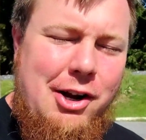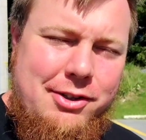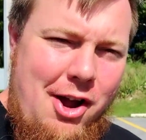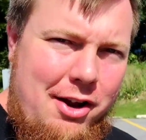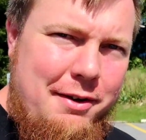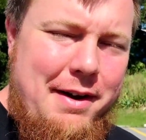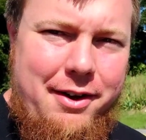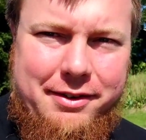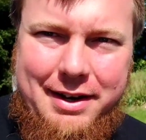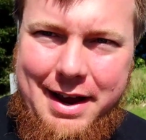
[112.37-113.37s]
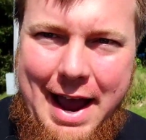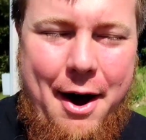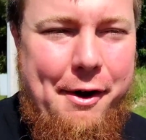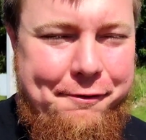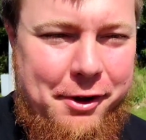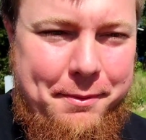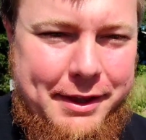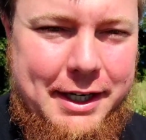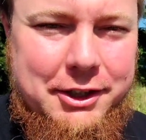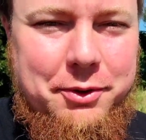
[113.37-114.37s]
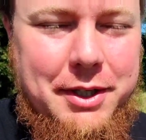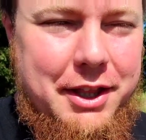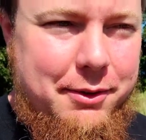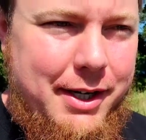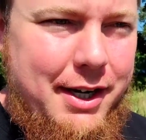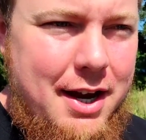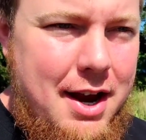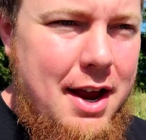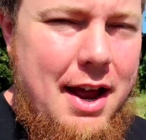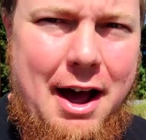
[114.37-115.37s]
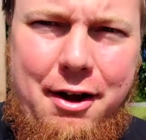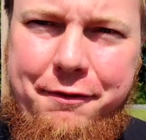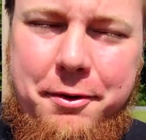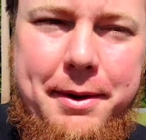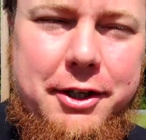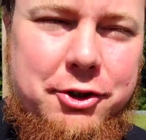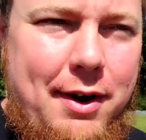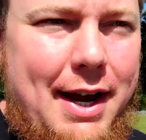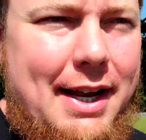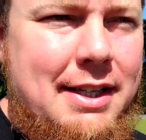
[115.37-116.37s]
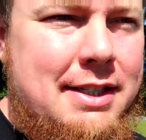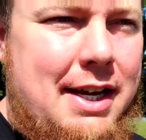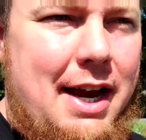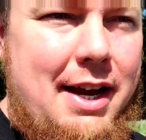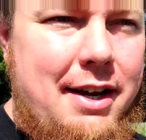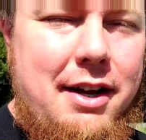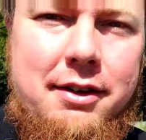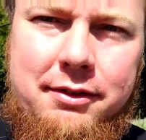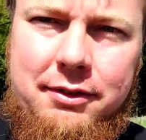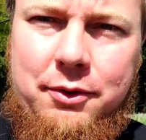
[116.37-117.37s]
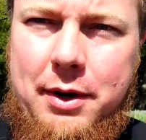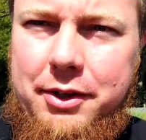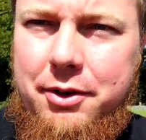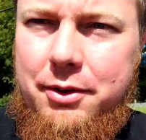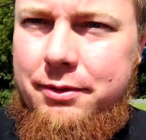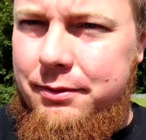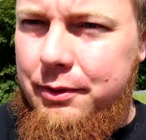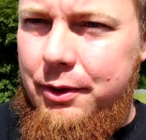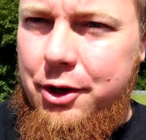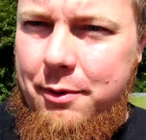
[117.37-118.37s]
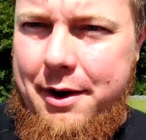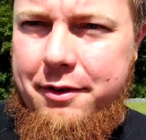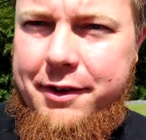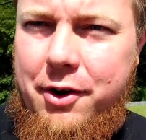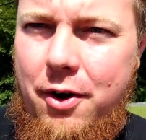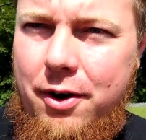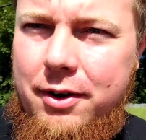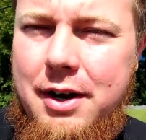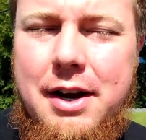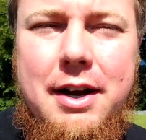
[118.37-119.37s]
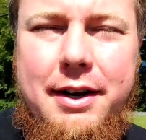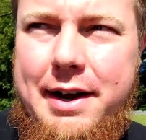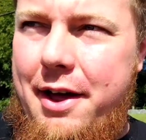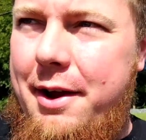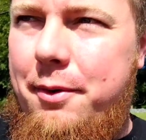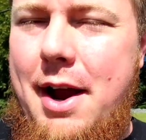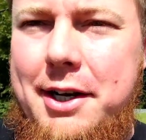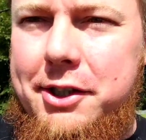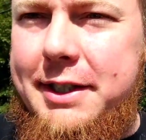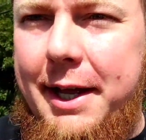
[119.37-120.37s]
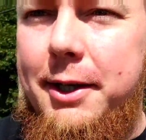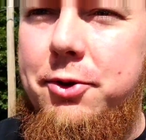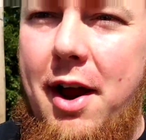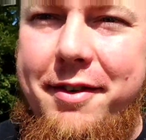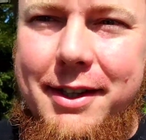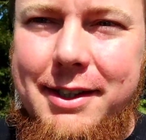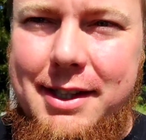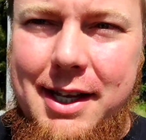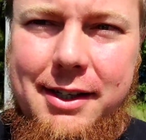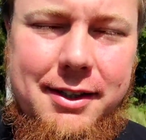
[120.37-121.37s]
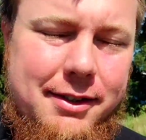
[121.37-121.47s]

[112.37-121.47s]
talking about how I feel about the H23, how I feel about the trans, and a quick little look around of the car now that we're actually daily driving this thing.